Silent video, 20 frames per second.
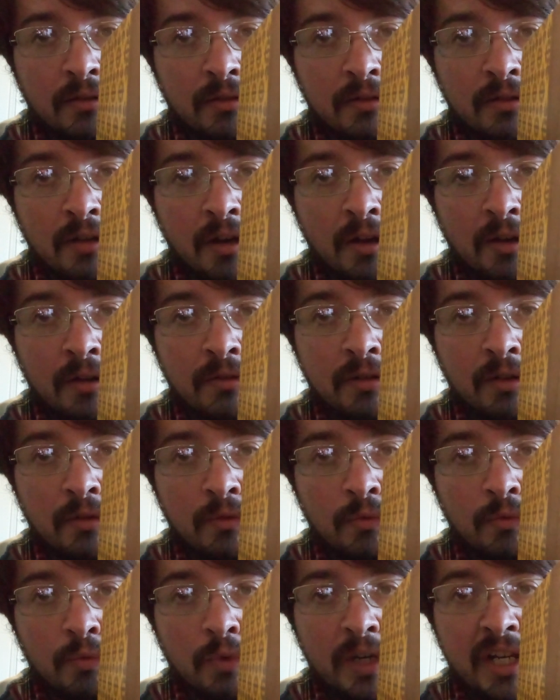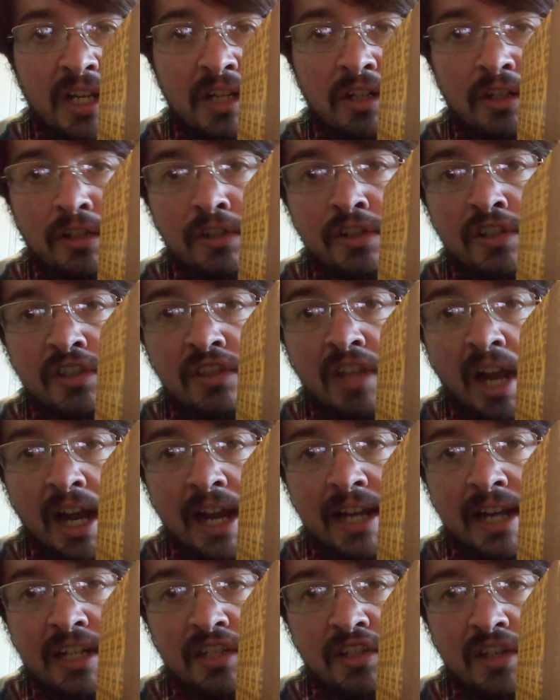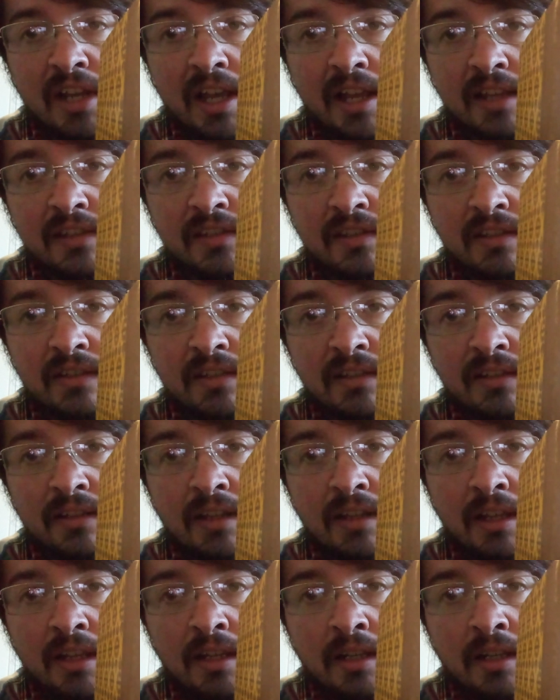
called Reader's Digest.